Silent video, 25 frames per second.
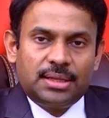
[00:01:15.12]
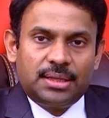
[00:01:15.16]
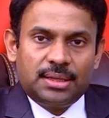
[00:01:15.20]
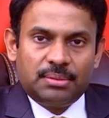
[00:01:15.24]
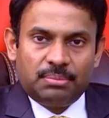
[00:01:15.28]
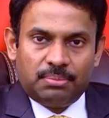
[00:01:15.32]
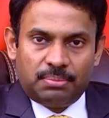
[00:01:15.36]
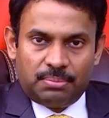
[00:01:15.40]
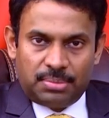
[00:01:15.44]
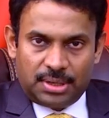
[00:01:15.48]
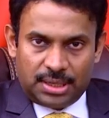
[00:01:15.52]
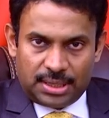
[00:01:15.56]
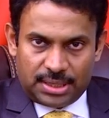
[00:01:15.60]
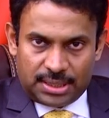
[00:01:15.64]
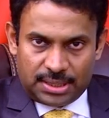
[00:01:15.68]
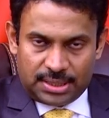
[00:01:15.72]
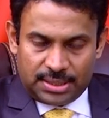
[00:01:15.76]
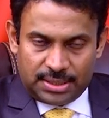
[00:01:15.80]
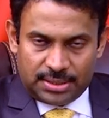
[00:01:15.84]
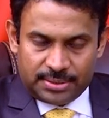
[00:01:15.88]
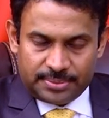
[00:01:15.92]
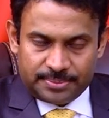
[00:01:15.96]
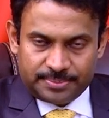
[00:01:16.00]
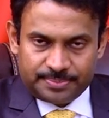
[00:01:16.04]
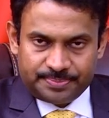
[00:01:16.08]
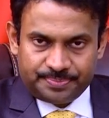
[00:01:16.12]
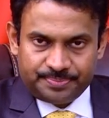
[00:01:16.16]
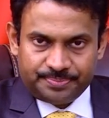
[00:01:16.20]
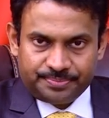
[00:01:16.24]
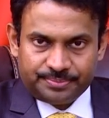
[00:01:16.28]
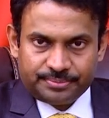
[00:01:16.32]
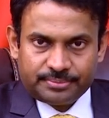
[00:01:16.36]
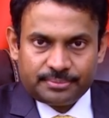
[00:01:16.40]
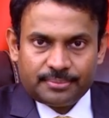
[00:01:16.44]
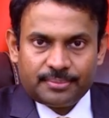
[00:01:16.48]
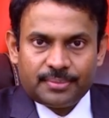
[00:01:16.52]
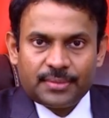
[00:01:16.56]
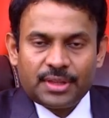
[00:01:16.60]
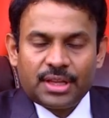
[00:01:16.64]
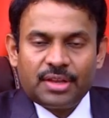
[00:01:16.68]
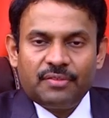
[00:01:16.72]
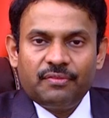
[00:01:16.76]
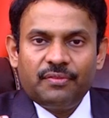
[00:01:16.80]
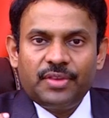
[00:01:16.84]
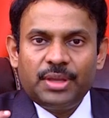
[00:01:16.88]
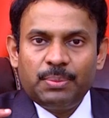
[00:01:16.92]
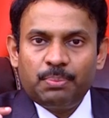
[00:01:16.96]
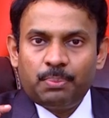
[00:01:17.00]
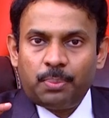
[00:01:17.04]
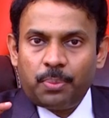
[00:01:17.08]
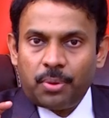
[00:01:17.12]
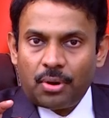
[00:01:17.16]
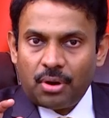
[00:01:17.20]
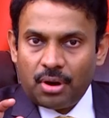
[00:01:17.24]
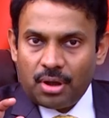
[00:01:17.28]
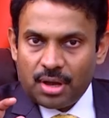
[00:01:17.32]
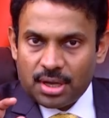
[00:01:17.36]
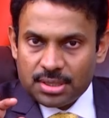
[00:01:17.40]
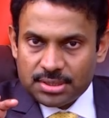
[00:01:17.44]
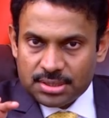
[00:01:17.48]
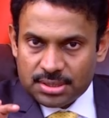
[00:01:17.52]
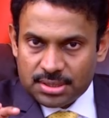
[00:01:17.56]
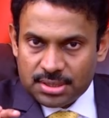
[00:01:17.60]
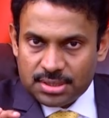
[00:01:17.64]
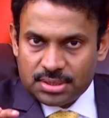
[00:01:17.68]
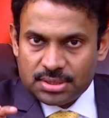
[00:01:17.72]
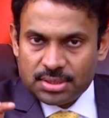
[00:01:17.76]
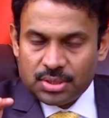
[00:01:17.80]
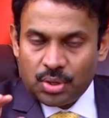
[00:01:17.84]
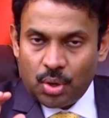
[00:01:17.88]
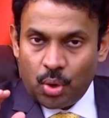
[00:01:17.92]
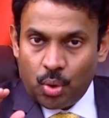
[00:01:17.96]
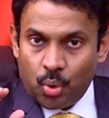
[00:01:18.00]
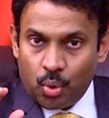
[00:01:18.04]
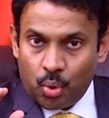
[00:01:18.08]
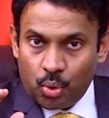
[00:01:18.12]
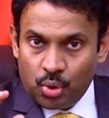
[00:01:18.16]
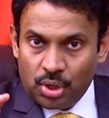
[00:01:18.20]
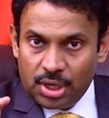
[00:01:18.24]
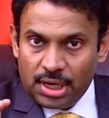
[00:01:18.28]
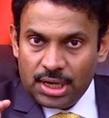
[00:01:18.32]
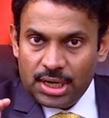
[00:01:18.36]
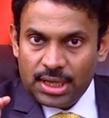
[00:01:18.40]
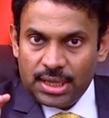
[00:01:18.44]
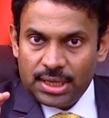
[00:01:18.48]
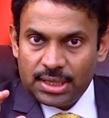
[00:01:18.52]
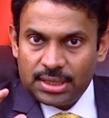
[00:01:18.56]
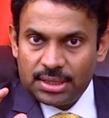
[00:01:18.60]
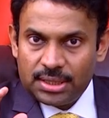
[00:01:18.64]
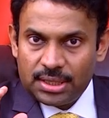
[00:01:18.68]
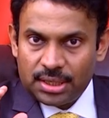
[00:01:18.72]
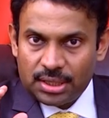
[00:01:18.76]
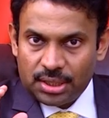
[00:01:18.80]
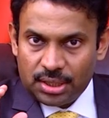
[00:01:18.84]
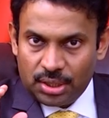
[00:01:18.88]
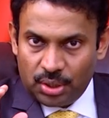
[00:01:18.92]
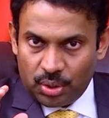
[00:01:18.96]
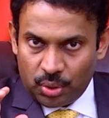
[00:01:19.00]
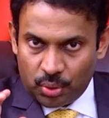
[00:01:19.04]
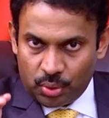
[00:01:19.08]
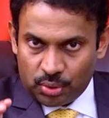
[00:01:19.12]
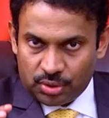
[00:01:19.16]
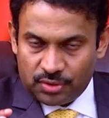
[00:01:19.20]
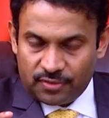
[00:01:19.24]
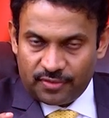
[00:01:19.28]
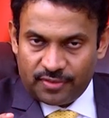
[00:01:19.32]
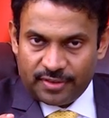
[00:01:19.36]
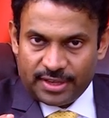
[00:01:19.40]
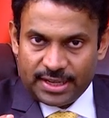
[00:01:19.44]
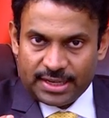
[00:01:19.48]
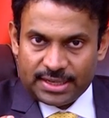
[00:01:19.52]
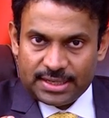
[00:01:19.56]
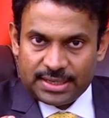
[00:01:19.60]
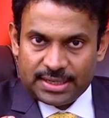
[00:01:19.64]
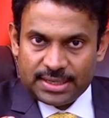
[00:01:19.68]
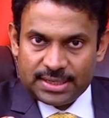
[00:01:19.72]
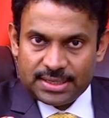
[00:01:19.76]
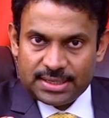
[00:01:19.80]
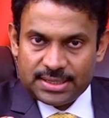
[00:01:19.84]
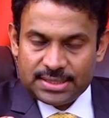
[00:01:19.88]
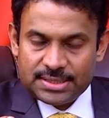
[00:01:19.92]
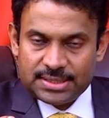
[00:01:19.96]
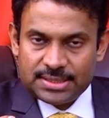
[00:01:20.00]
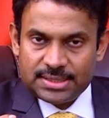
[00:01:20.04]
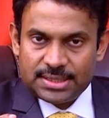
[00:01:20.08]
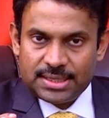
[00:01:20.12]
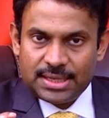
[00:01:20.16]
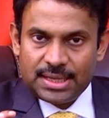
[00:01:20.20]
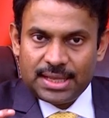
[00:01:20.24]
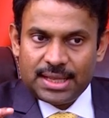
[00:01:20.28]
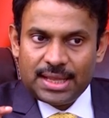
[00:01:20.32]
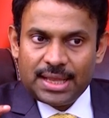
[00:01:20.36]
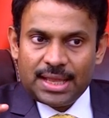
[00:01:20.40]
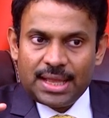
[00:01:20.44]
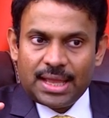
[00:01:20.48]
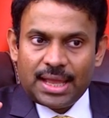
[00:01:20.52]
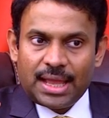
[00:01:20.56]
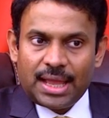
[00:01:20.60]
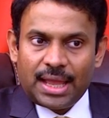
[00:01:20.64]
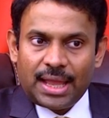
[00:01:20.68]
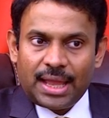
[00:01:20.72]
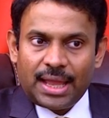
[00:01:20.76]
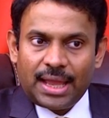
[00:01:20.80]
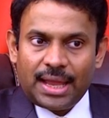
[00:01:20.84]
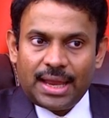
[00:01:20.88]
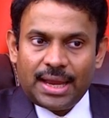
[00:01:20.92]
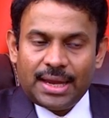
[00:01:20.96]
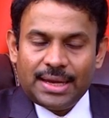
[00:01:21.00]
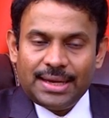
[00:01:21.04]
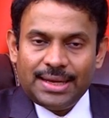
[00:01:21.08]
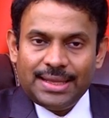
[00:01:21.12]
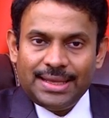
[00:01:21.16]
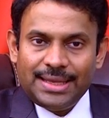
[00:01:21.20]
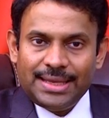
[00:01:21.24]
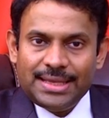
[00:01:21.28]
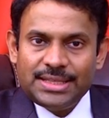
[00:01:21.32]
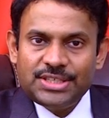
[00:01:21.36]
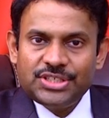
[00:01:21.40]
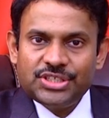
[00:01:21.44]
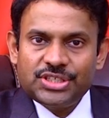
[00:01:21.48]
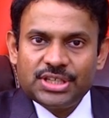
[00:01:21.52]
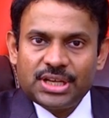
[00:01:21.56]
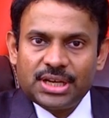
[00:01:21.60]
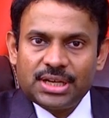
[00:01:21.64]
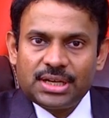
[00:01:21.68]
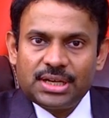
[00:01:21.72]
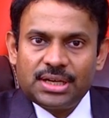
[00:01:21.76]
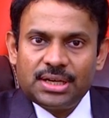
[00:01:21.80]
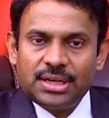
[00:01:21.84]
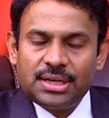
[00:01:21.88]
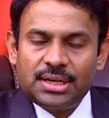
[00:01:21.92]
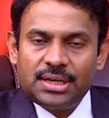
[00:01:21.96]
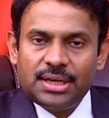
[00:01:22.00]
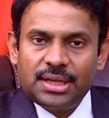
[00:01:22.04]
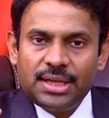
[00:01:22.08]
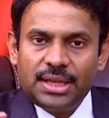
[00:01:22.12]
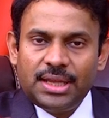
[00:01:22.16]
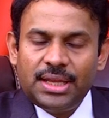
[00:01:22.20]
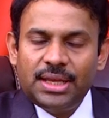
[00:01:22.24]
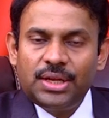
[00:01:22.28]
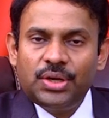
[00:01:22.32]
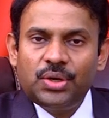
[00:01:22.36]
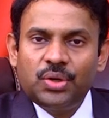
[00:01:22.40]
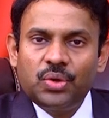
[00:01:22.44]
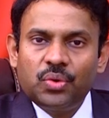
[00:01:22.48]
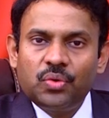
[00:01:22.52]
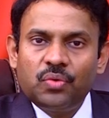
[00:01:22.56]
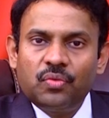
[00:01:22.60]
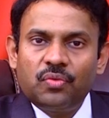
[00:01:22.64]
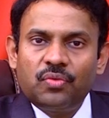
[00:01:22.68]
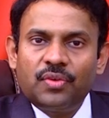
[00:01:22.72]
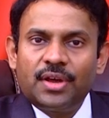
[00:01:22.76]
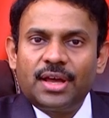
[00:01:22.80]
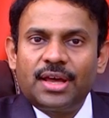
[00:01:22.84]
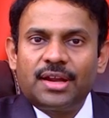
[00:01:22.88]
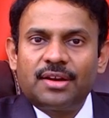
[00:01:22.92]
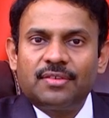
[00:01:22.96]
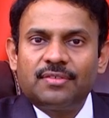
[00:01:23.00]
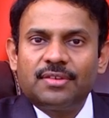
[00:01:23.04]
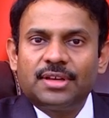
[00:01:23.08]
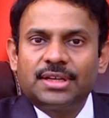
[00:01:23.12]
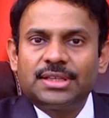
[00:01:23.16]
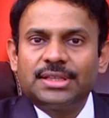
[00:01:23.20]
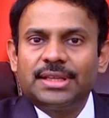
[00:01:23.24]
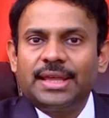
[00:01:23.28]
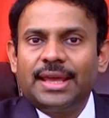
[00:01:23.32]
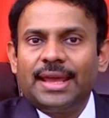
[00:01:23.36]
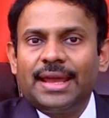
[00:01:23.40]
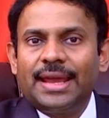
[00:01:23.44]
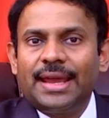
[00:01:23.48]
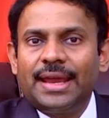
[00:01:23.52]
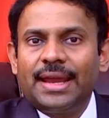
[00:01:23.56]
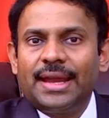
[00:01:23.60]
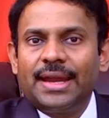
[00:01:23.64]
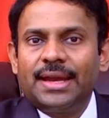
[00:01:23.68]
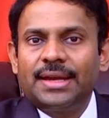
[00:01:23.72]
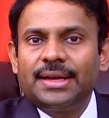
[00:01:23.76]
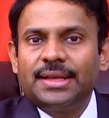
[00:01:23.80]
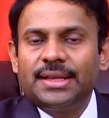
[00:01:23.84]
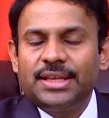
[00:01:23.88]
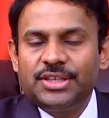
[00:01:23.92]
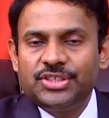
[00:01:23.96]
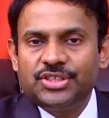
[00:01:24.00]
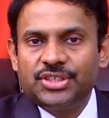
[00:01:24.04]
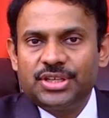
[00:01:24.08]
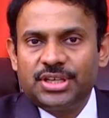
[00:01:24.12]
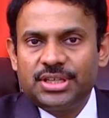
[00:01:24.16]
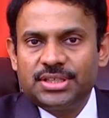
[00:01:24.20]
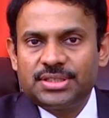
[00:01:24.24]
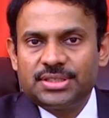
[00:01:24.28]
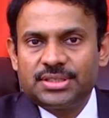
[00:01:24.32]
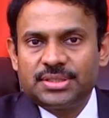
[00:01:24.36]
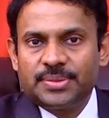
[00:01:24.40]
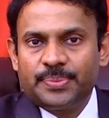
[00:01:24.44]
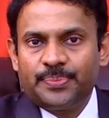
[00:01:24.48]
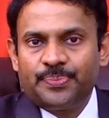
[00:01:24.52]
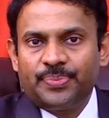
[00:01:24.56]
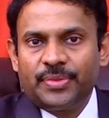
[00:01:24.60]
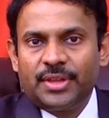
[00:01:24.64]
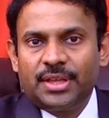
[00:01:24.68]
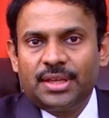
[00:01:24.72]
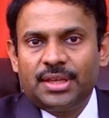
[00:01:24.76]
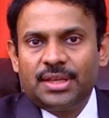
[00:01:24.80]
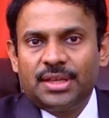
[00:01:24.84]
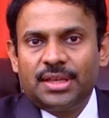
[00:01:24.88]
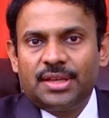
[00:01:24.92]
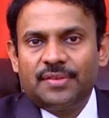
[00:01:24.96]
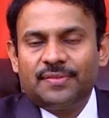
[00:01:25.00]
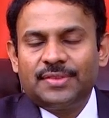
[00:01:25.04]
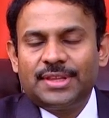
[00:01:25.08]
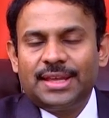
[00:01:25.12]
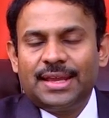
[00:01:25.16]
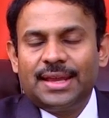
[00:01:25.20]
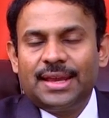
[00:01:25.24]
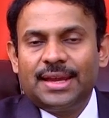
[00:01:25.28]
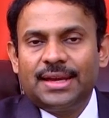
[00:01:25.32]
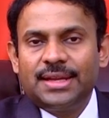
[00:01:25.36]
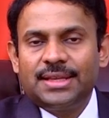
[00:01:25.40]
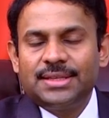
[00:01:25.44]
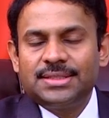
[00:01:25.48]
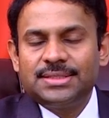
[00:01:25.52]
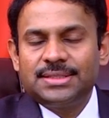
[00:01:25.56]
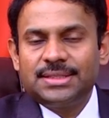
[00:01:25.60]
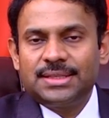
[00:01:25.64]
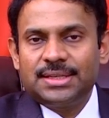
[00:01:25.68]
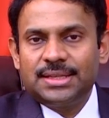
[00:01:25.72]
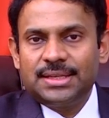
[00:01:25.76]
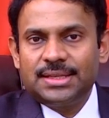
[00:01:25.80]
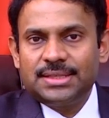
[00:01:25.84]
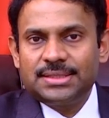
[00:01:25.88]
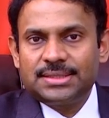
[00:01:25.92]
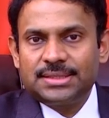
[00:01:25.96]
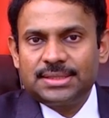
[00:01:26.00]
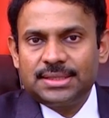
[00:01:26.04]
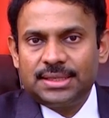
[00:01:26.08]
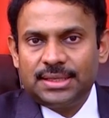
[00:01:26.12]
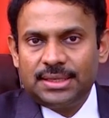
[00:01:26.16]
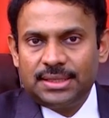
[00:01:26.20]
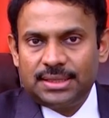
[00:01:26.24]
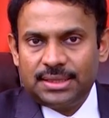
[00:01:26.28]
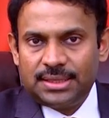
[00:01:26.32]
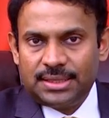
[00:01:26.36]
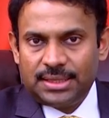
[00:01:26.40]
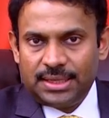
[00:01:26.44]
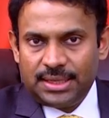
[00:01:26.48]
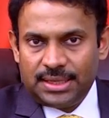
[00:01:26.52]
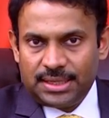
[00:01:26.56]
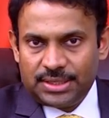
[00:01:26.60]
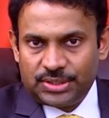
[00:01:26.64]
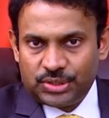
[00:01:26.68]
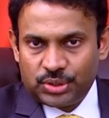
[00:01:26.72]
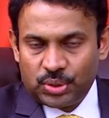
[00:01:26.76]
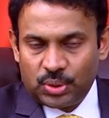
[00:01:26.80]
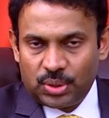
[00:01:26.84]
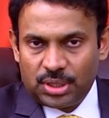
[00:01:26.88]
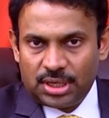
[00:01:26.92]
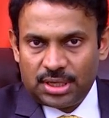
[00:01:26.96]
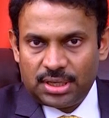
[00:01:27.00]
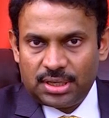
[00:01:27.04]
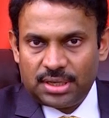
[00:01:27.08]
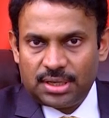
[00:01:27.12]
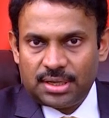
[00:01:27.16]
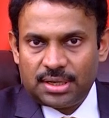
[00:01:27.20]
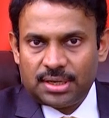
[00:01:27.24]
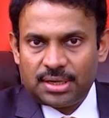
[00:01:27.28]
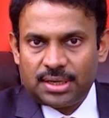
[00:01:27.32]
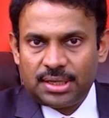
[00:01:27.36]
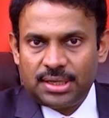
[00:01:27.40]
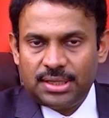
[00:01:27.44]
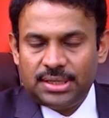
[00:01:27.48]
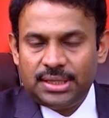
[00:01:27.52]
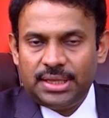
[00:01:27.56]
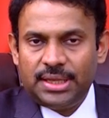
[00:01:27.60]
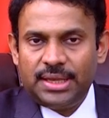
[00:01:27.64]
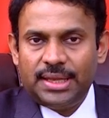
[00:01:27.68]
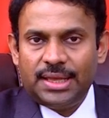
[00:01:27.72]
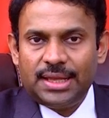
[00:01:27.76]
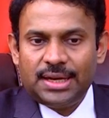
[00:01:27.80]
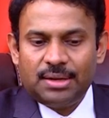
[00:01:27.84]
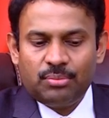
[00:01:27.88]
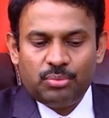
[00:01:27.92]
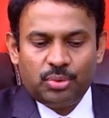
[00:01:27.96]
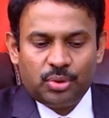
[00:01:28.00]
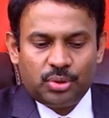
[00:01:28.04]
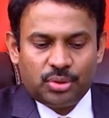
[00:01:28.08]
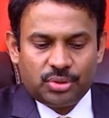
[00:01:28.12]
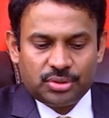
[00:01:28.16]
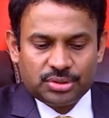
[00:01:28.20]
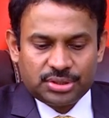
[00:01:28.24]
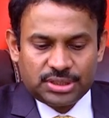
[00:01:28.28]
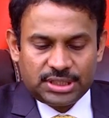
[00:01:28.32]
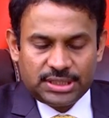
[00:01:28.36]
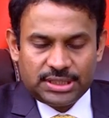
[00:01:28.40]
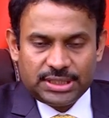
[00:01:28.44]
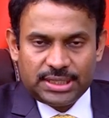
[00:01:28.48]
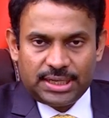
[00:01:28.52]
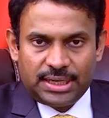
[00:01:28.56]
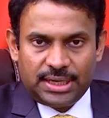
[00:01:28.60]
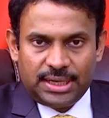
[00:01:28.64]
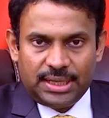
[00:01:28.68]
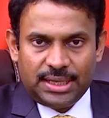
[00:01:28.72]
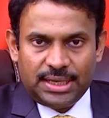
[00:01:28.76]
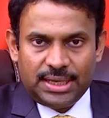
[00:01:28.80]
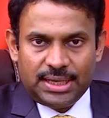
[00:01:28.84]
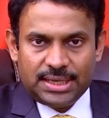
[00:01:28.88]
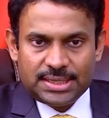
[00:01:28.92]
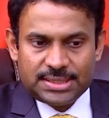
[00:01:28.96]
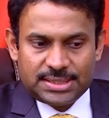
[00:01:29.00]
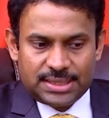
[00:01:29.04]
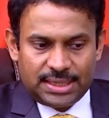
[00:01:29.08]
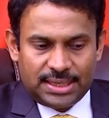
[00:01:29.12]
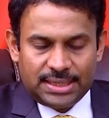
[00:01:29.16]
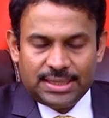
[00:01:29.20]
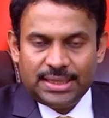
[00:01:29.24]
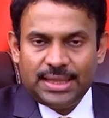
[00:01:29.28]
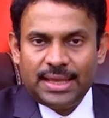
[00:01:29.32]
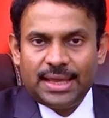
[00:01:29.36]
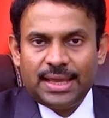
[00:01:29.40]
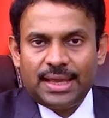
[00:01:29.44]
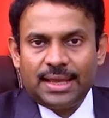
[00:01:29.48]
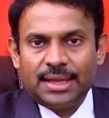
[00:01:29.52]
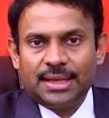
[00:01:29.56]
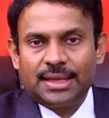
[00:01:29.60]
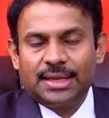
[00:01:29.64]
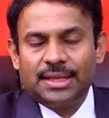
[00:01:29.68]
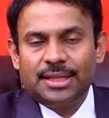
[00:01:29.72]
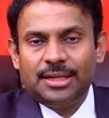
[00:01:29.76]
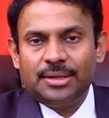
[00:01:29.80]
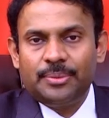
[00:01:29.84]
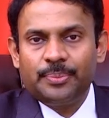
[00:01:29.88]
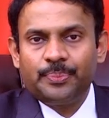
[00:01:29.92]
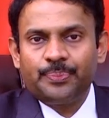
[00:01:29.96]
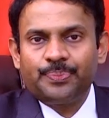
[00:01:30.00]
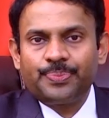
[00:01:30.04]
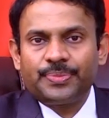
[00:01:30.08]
the blood, we processed only the growth factors and injected into wherever they had injuries. If they had injuries in the shoulder, in the elbows, in the knees, in the ankle,